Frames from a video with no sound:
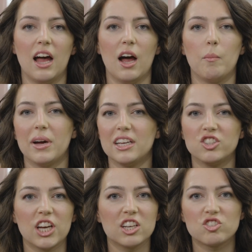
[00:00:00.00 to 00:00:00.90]
But
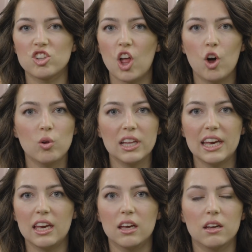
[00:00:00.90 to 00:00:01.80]
inject
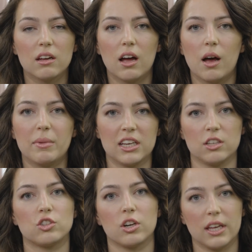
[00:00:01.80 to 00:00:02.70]
slowly. And it
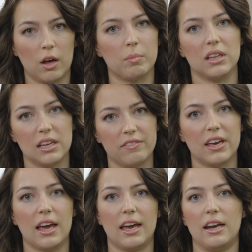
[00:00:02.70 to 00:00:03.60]
can certainly help
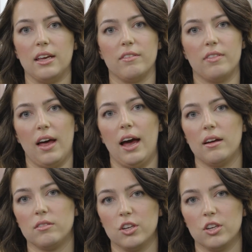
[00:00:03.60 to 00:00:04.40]
alleviate any of that,